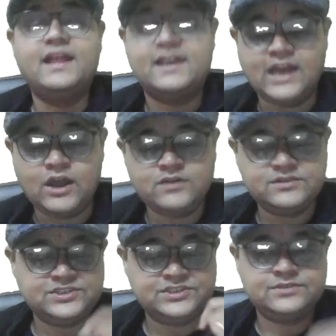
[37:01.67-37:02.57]
Now,
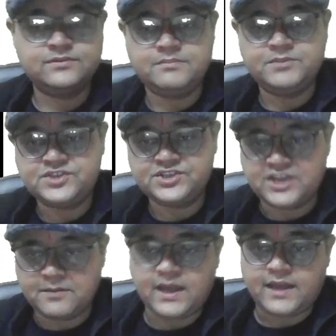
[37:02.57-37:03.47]
Mr.
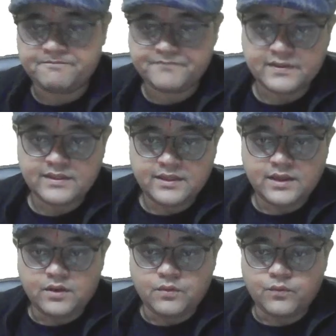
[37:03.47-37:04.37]
Sharma,
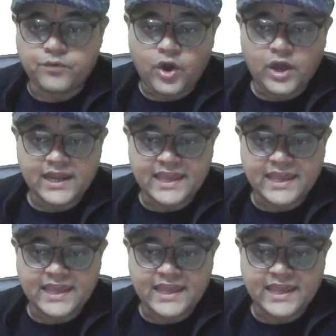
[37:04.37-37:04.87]
wall